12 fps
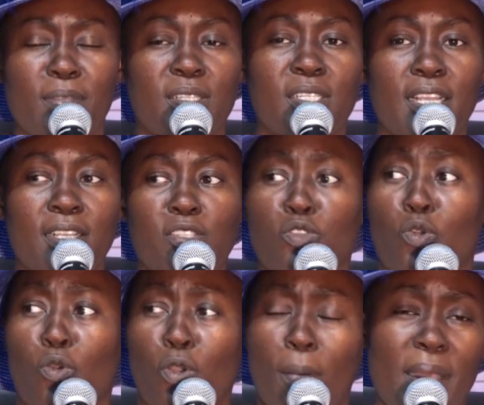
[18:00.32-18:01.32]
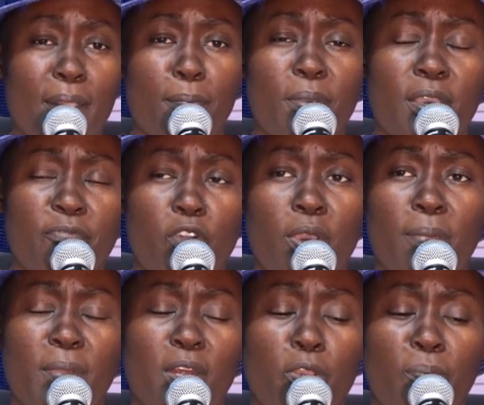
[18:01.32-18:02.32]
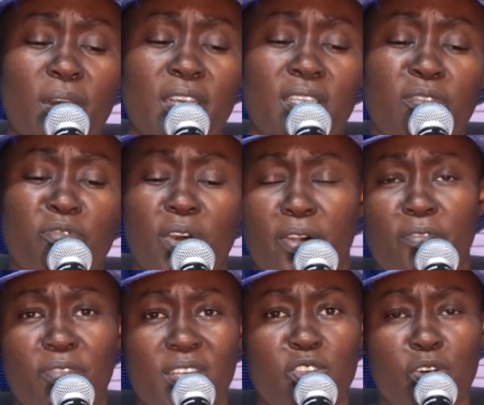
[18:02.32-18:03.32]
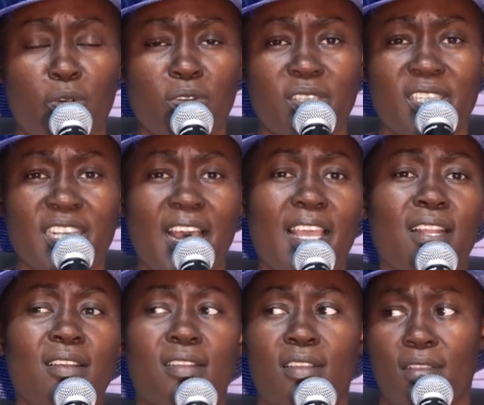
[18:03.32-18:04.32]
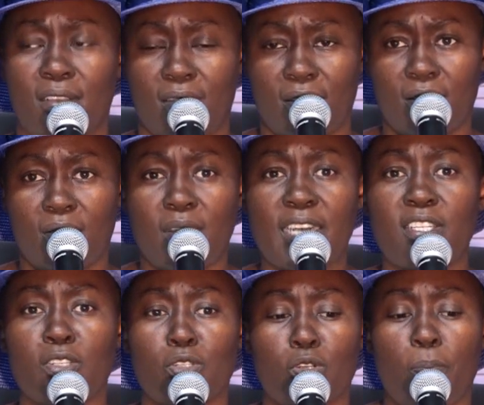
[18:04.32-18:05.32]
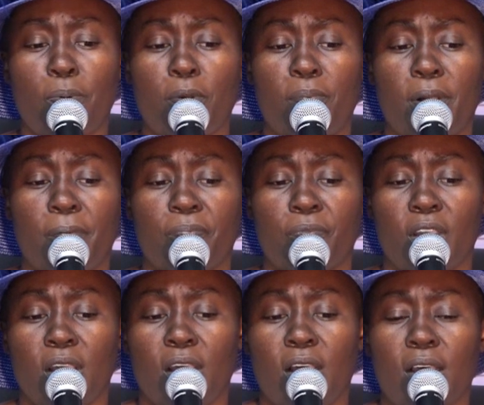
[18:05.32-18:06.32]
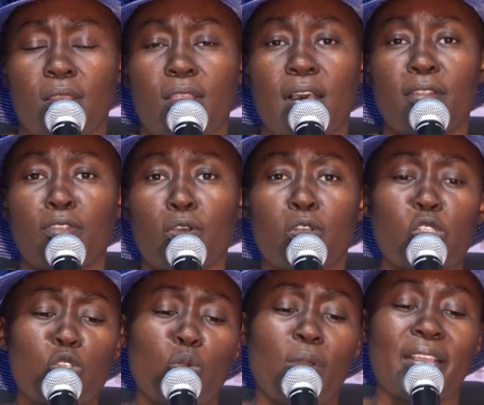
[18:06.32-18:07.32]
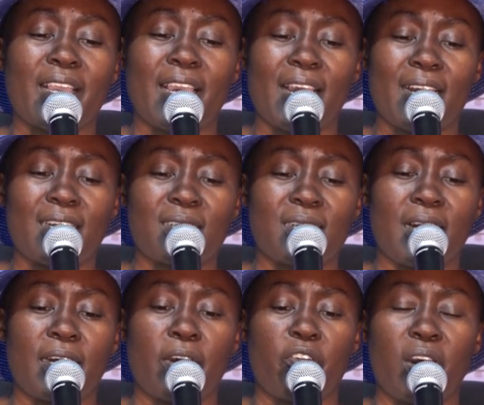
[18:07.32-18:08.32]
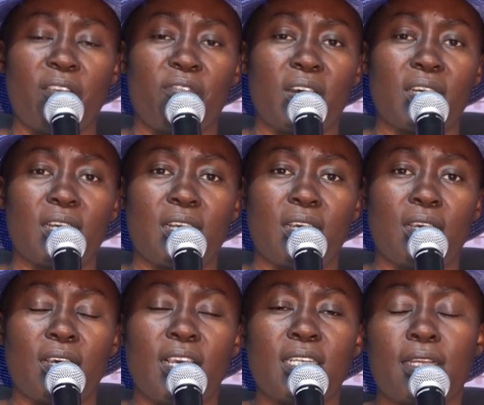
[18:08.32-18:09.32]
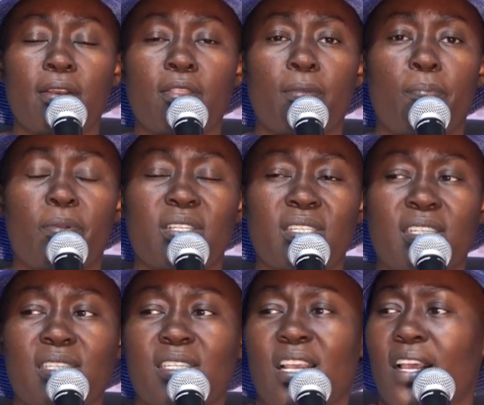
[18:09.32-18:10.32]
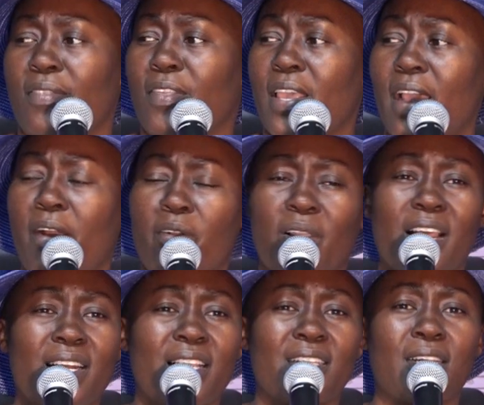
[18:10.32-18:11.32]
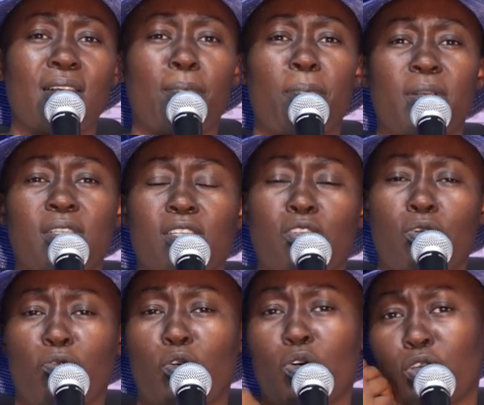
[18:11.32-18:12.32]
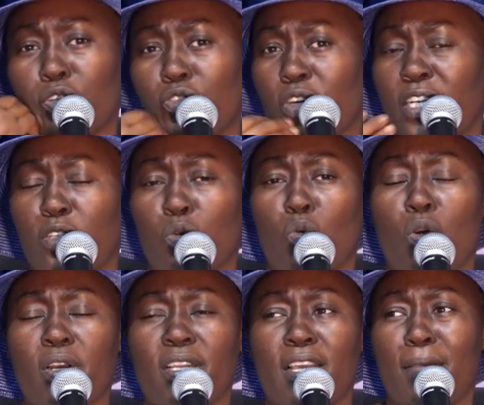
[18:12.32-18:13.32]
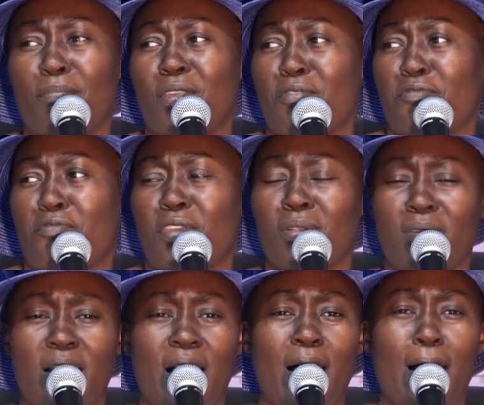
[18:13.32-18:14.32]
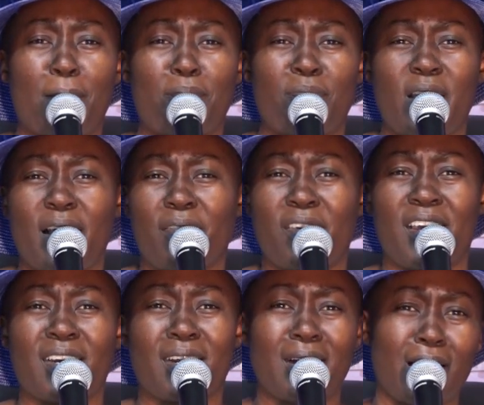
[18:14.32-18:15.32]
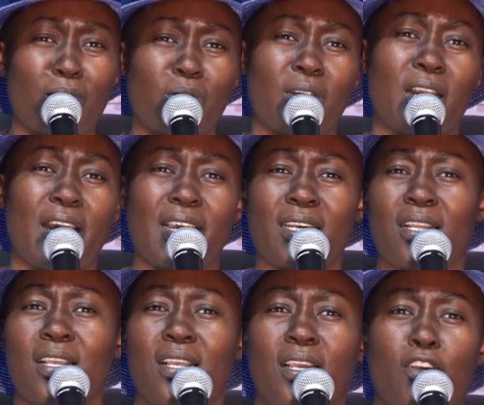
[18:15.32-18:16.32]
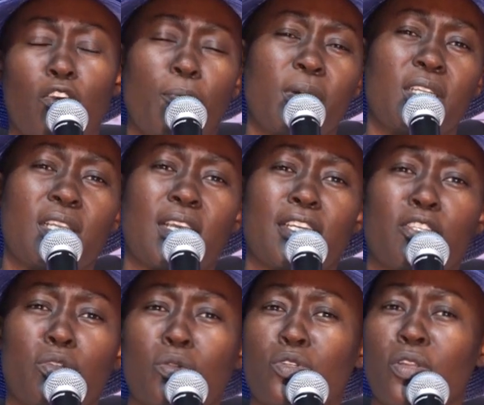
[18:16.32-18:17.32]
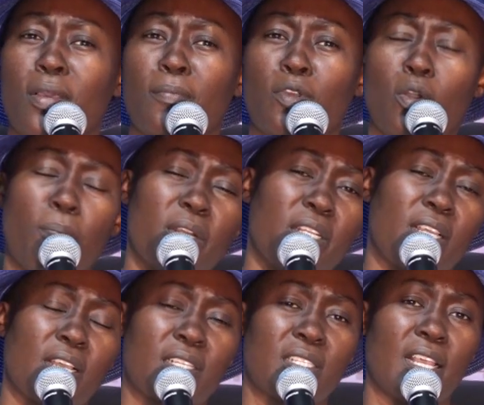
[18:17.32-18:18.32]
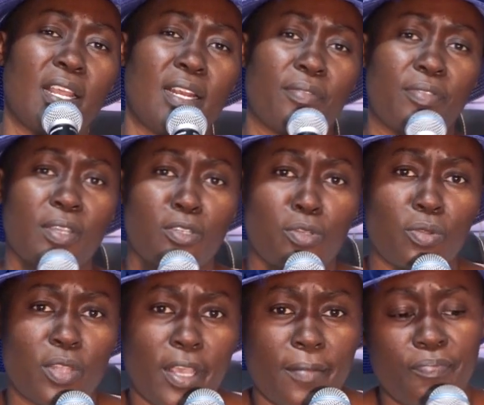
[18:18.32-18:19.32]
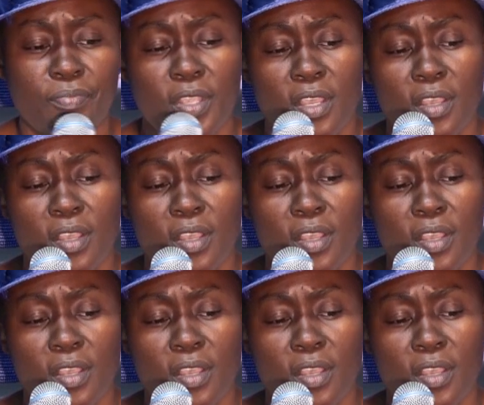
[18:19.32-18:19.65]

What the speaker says: mistakes, you go back before him in humility, very fast reconcile, that is no problem. Than those who are carelessly and irrelevantly entering the presence, they arrogantly enter the presence of God. You try to warn them. They feel they are up there. They're in cloud nine. Nobody can talk to them. Nobody can say anything to them.